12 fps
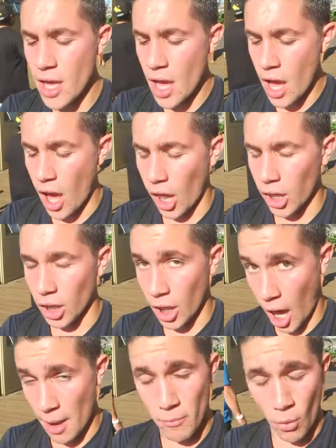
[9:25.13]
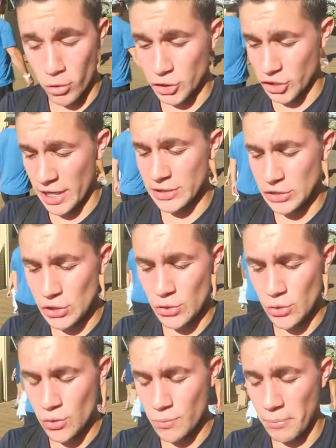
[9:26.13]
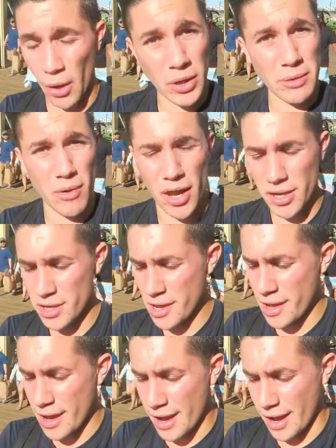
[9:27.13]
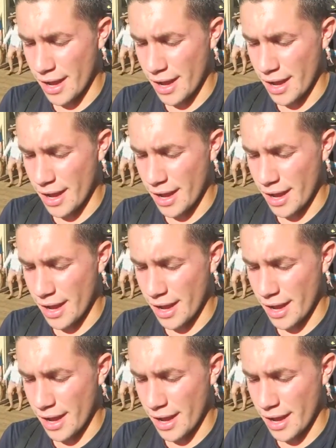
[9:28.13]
a lot more Gen 2 Pokemon,